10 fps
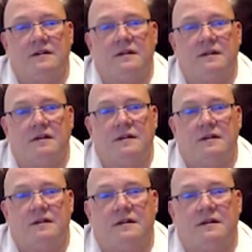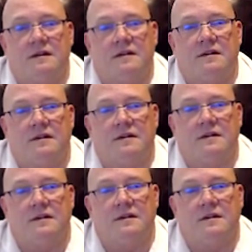
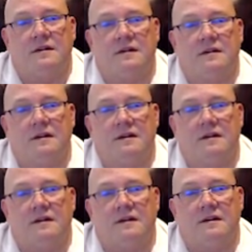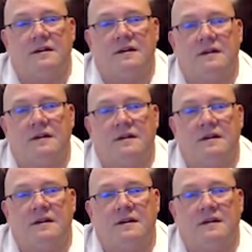
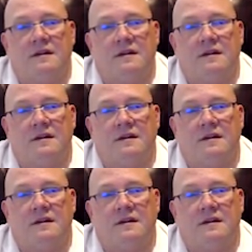(silent)